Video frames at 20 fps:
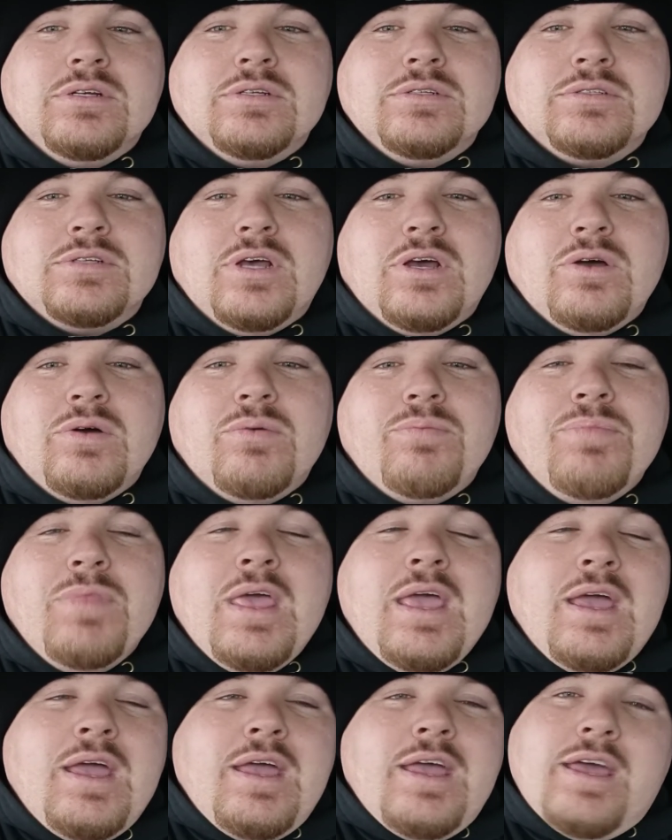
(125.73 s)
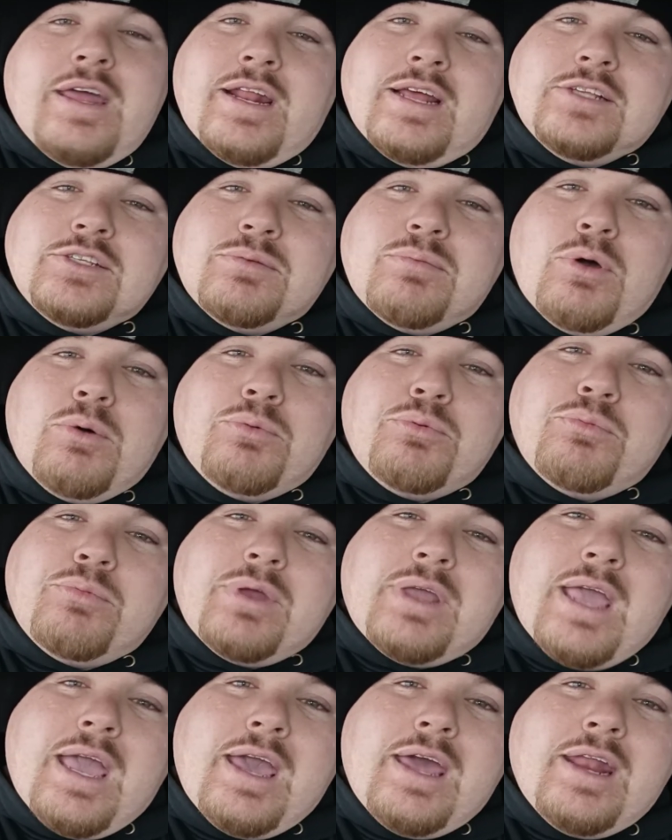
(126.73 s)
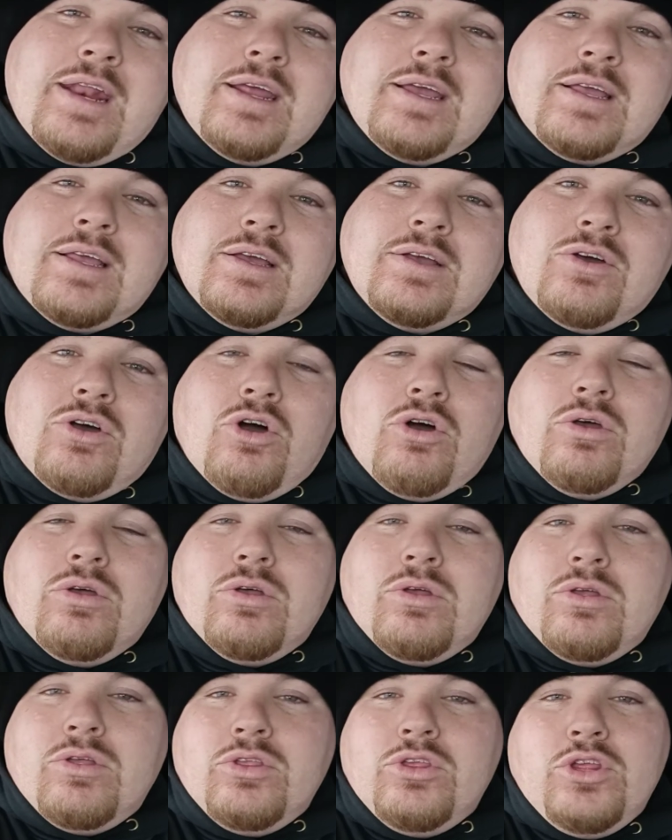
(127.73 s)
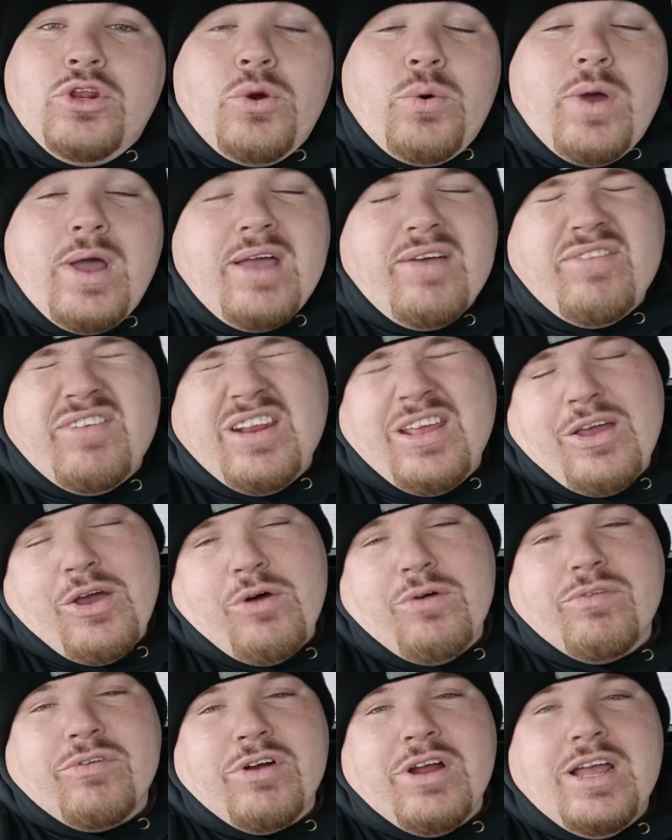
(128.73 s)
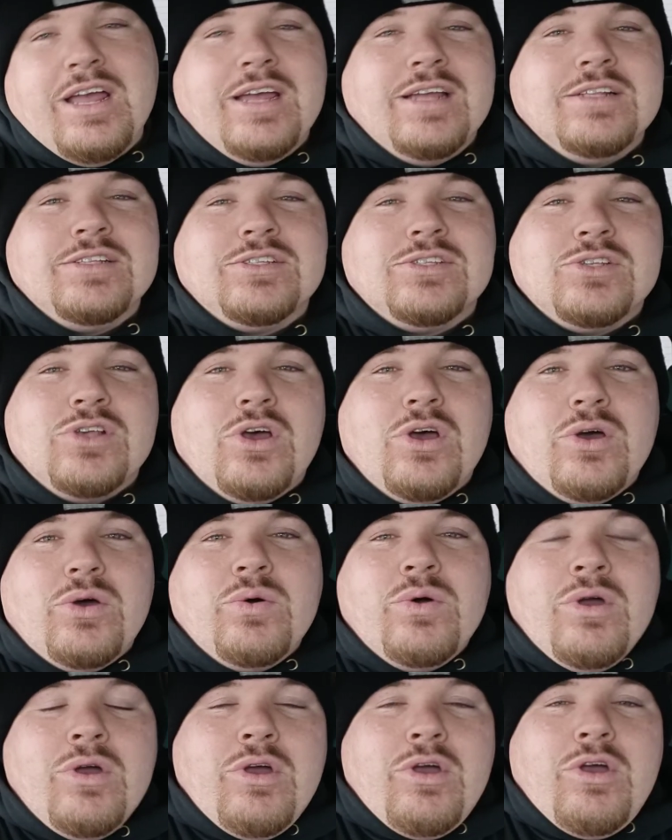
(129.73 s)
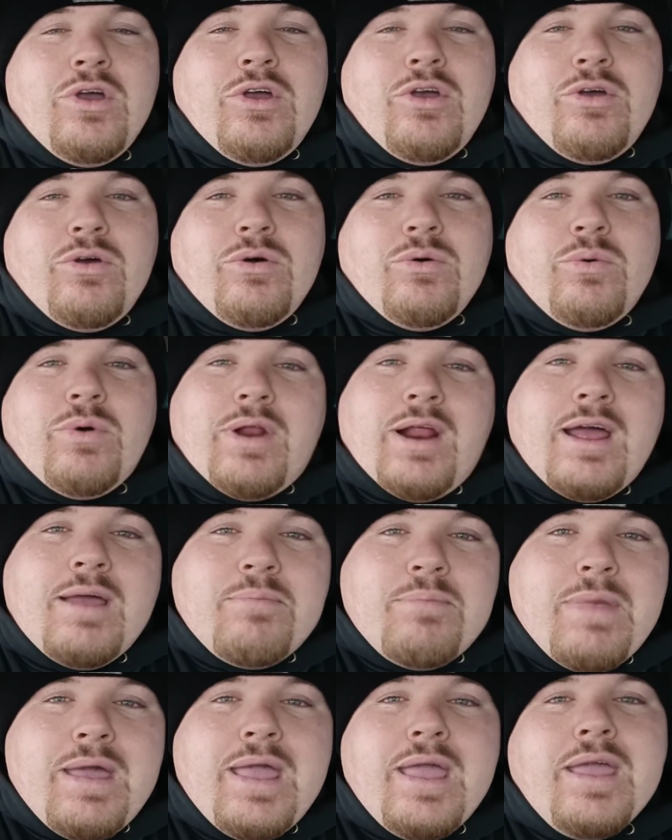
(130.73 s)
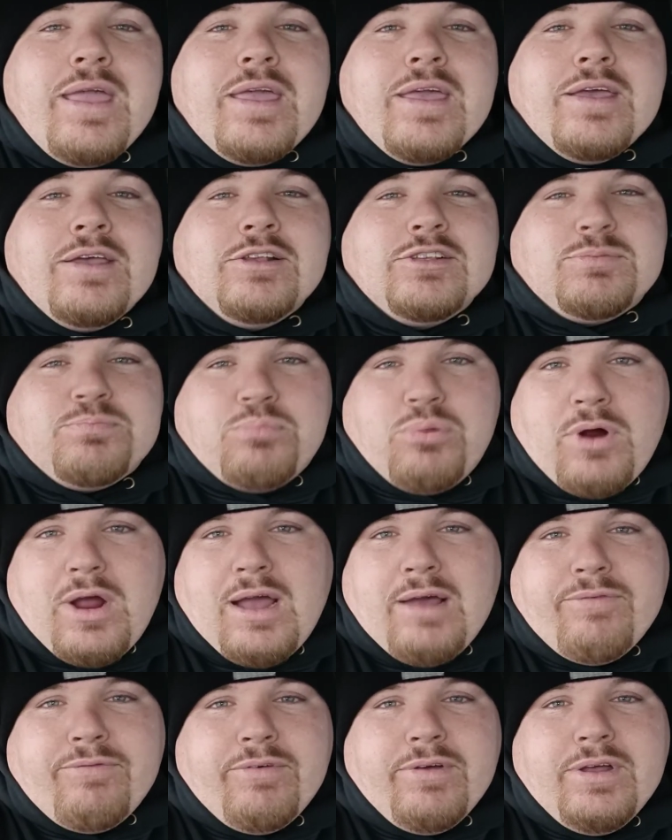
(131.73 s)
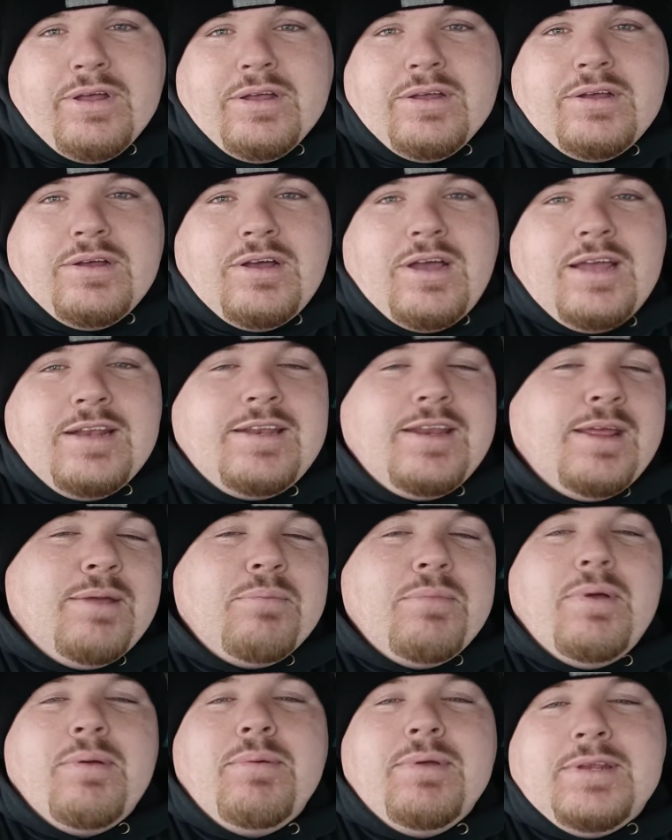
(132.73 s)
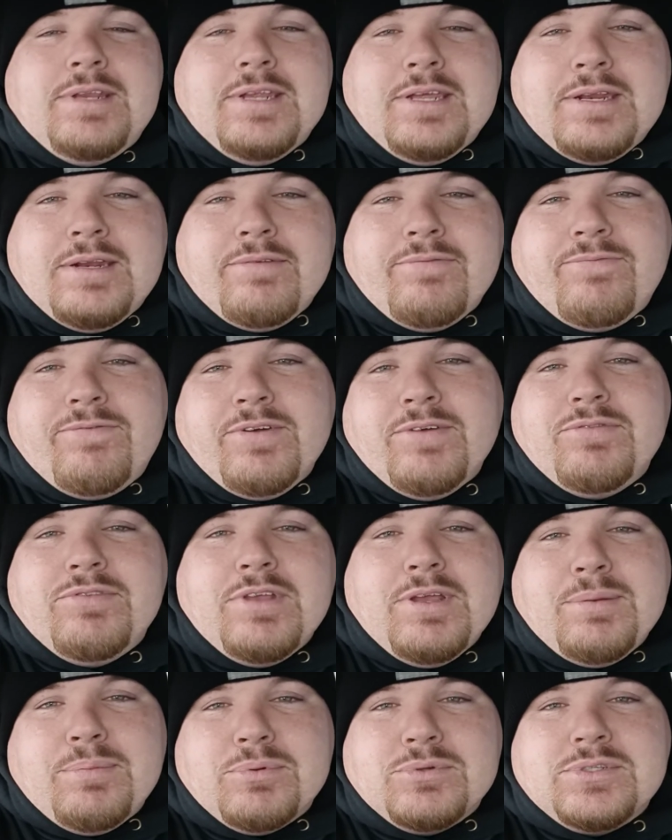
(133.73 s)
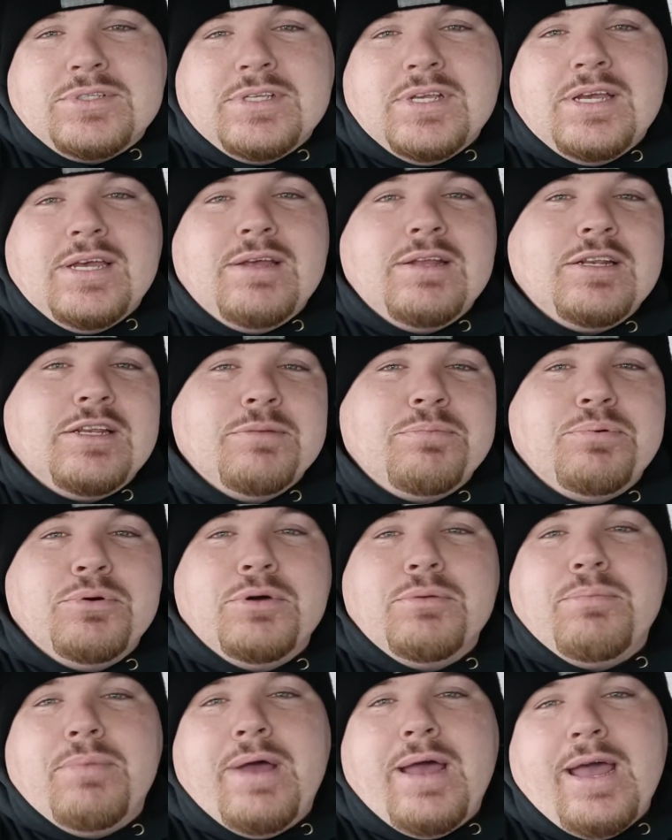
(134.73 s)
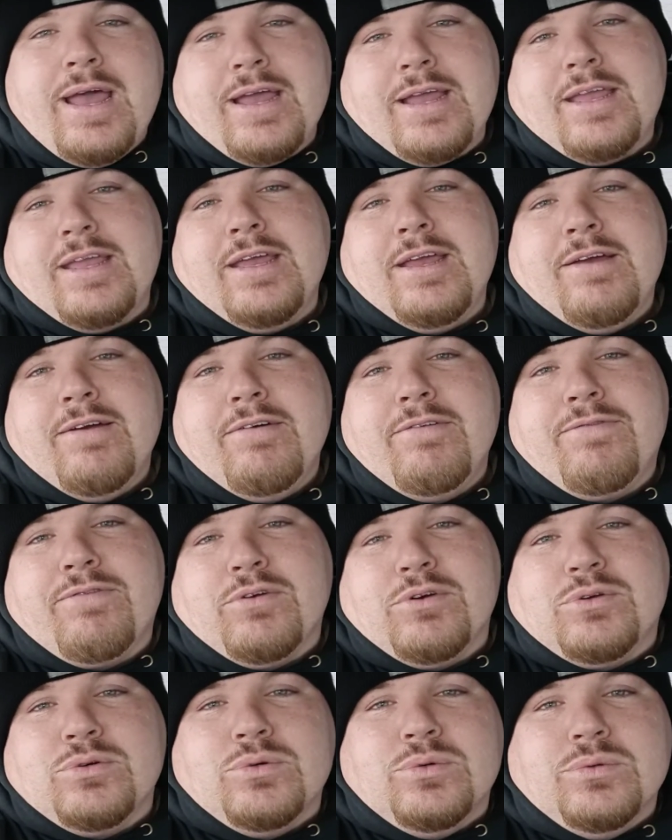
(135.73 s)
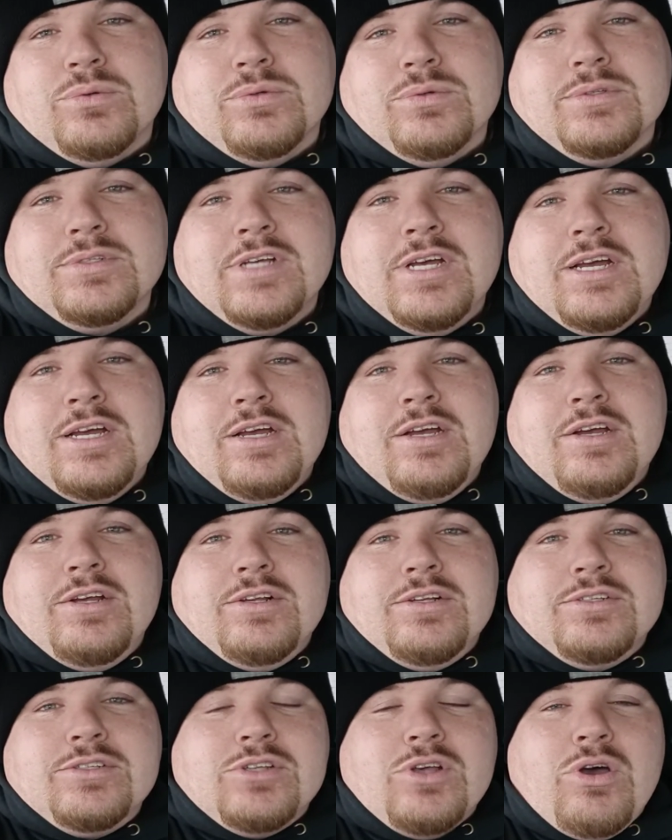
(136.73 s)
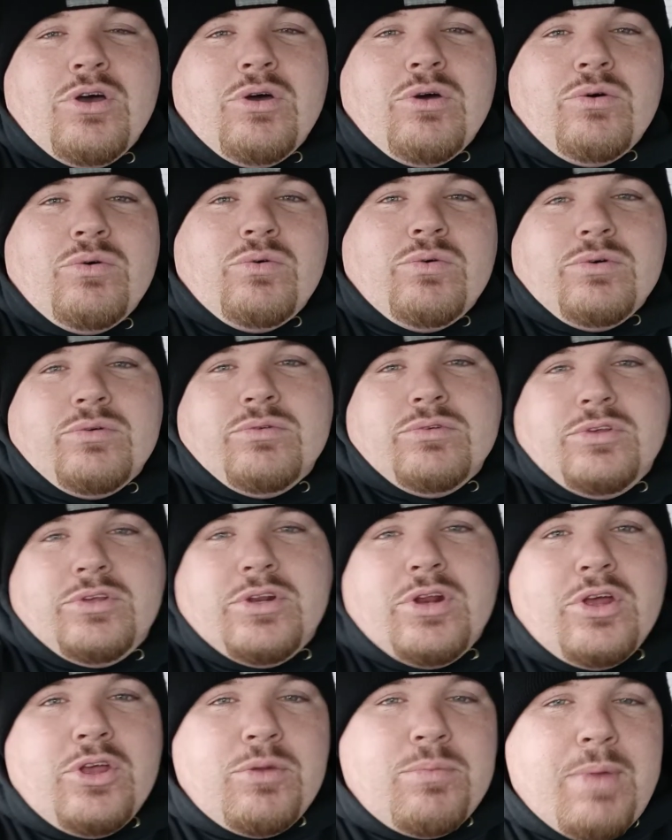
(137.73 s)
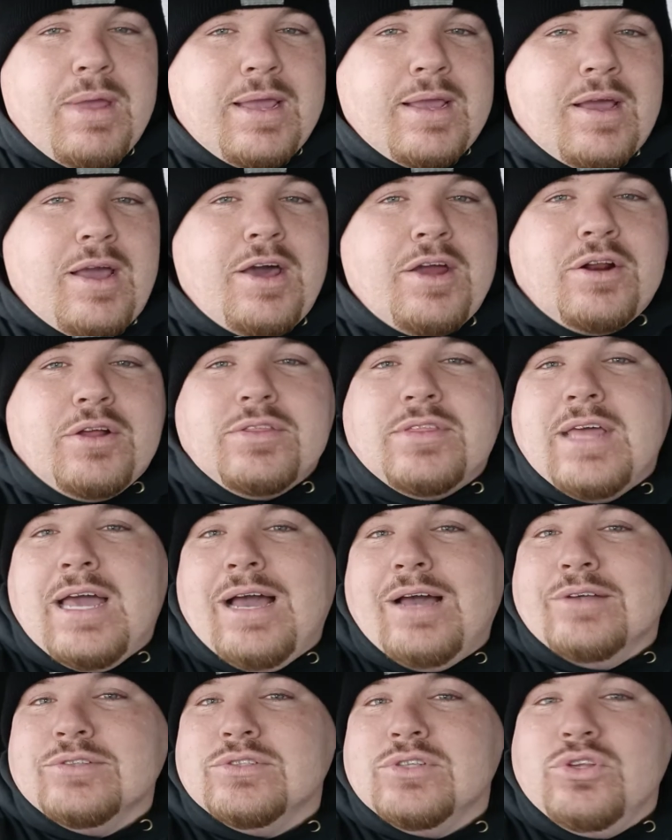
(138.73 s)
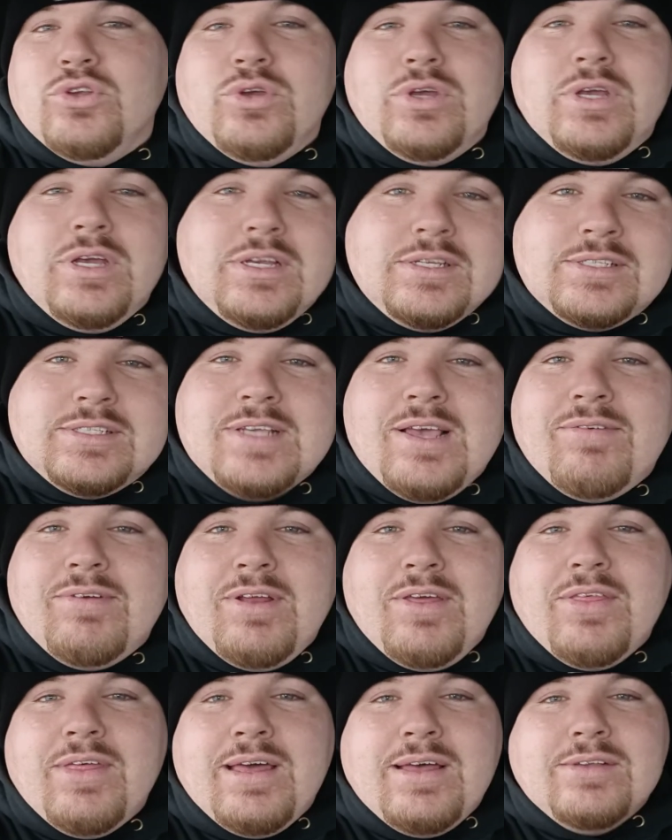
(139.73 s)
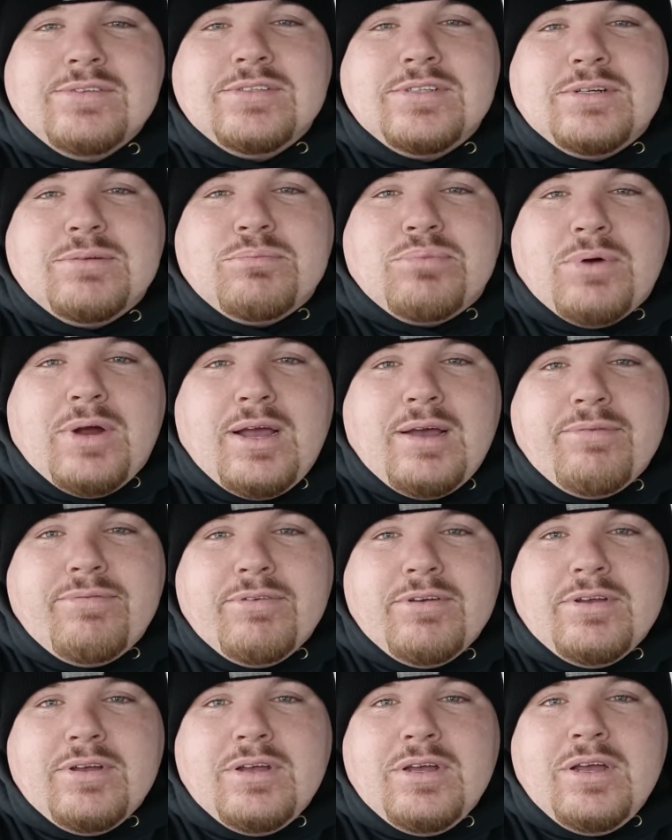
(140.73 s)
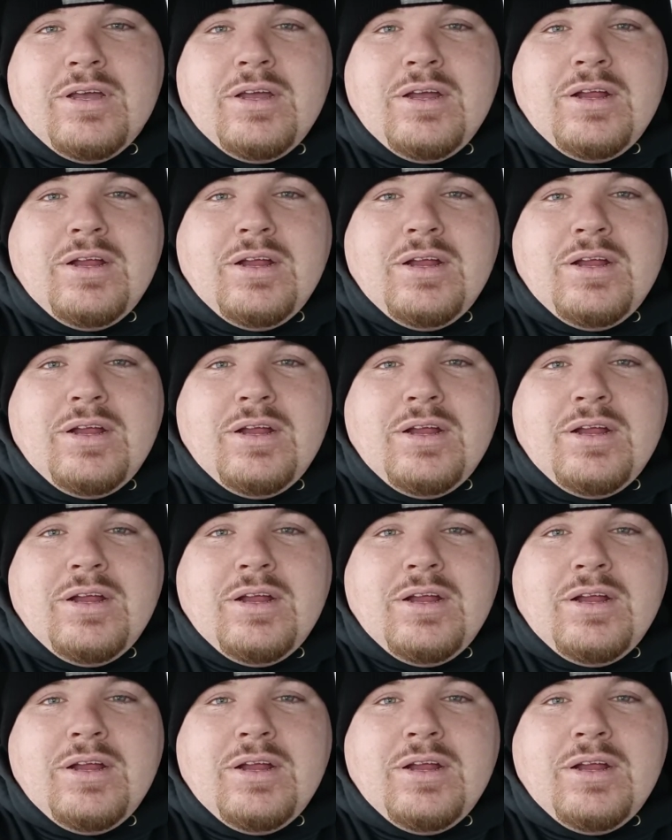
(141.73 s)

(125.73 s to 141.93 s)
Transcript: So, and as a mobile mechanic, you don't have any overhead. So what I make is profit. I take maybe 10-15% to put back for tools. So, you know, you make $100,000, you get $70,000 in profit,